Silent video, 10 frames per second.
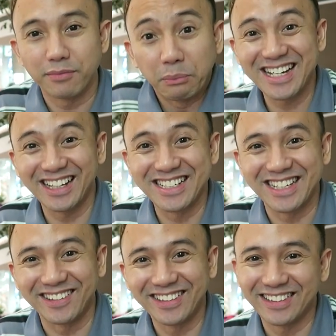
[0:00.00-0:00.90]

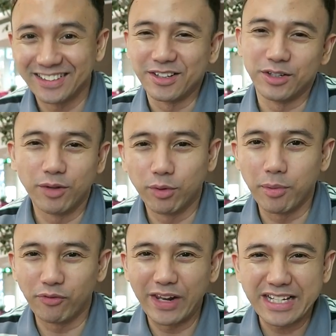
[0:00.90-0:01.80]
Challenging, right? So you have
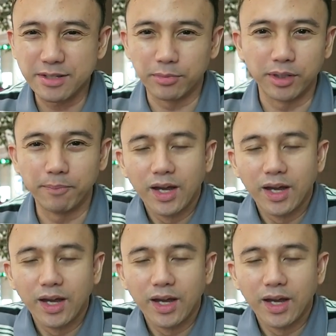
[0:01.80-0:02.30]
to be flexible.